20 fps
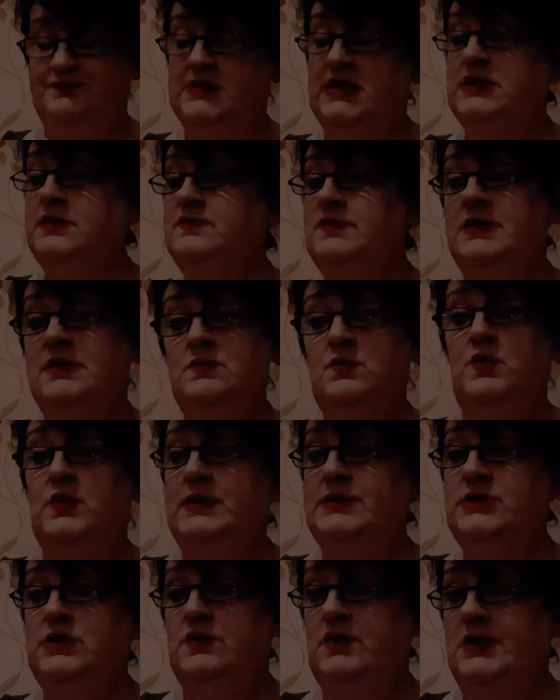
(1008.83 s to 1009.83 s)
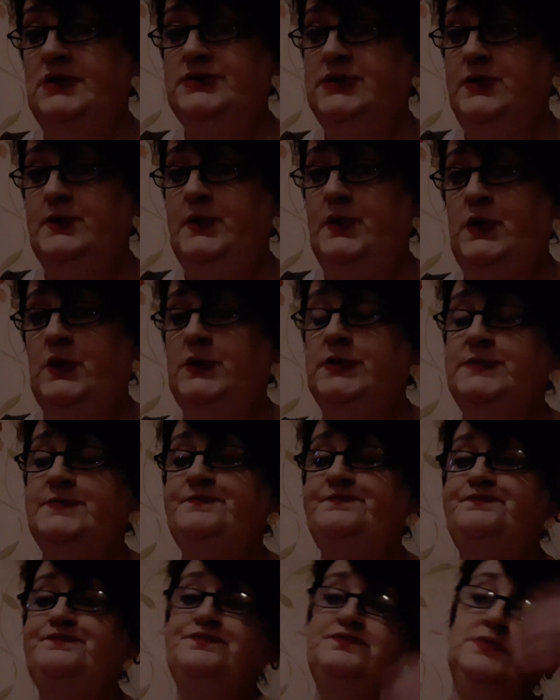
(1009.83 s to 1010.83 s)
even when you're on your own.
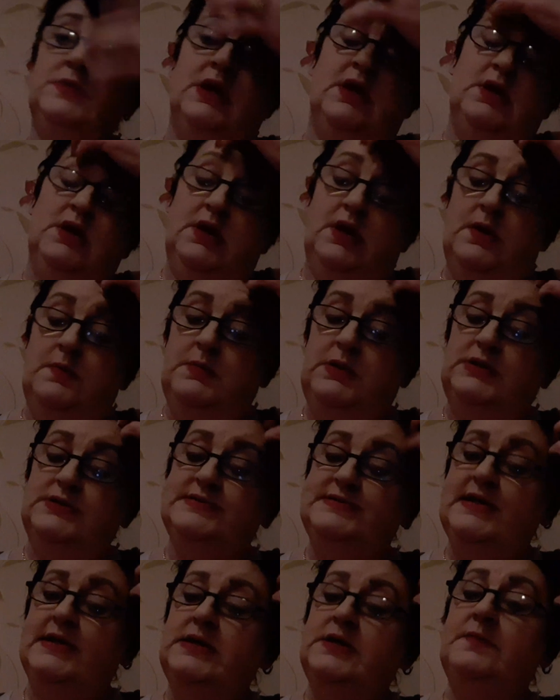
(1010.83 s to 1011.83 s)
But